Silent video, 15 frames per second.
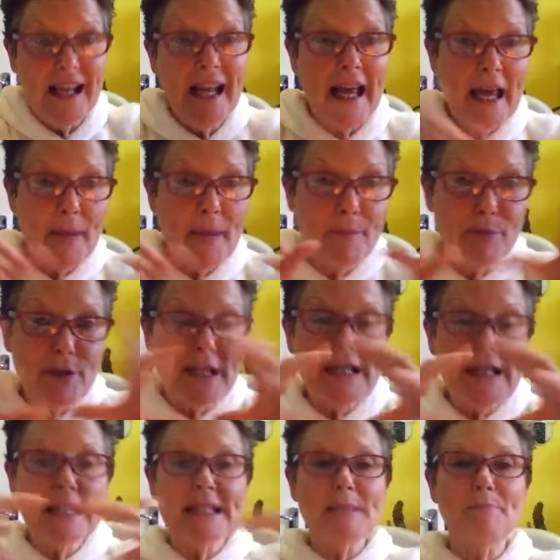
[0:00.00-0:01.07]
it
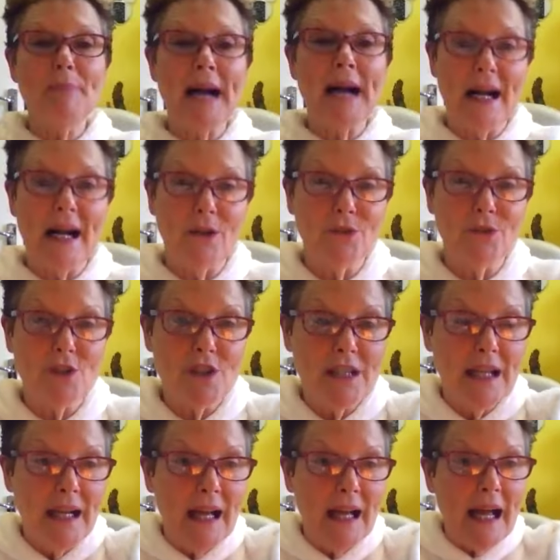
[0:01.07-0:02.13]
brings about
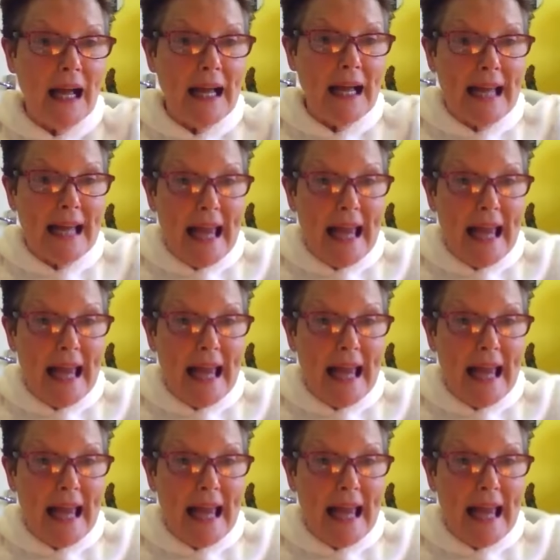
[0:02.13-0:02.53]
an